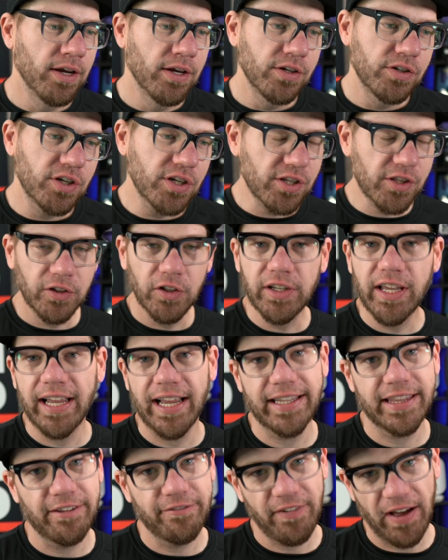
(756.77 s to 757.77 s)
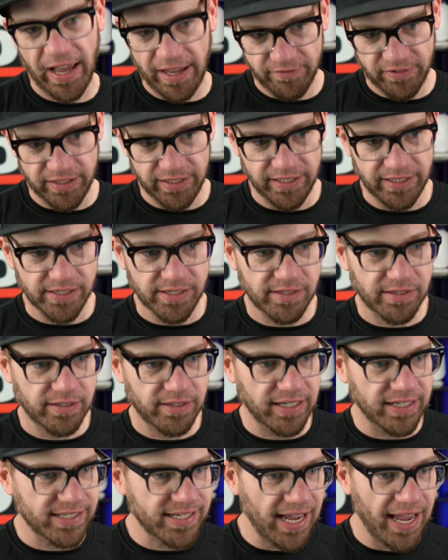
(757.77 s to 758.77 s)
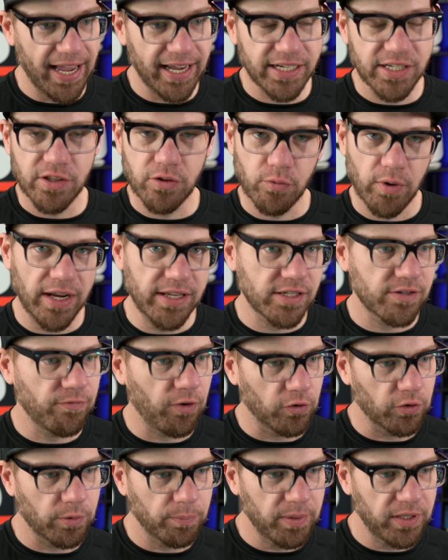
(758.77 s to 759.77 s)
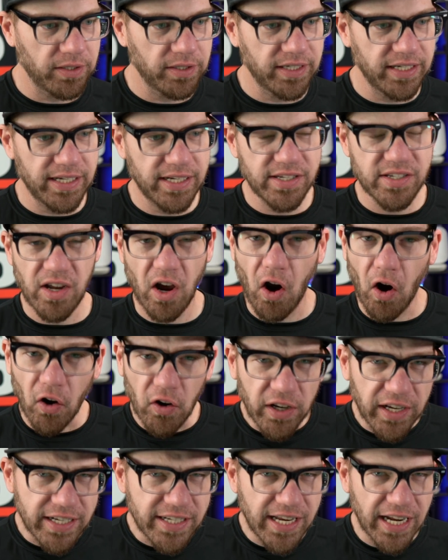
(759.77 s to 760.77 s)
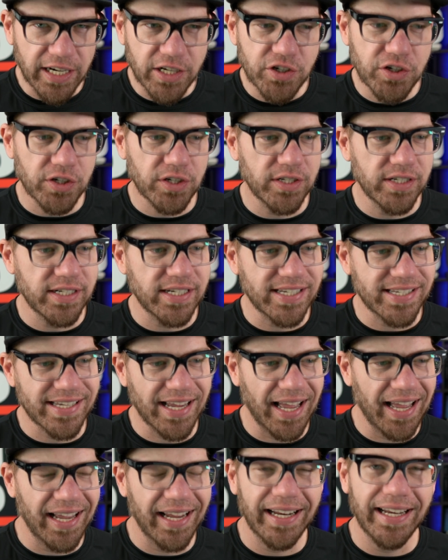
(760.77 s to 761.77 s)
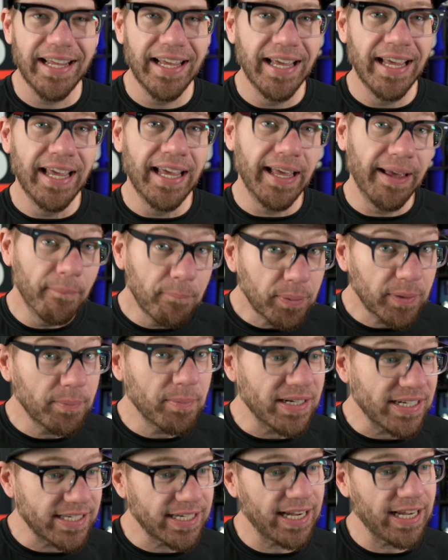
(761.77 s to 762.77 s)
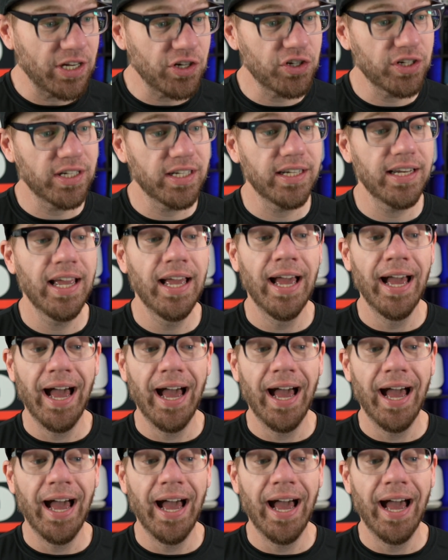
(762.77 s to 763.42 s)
just looking at the five of these the attacks, threats, vulnerabilities, architecture and design, implementation,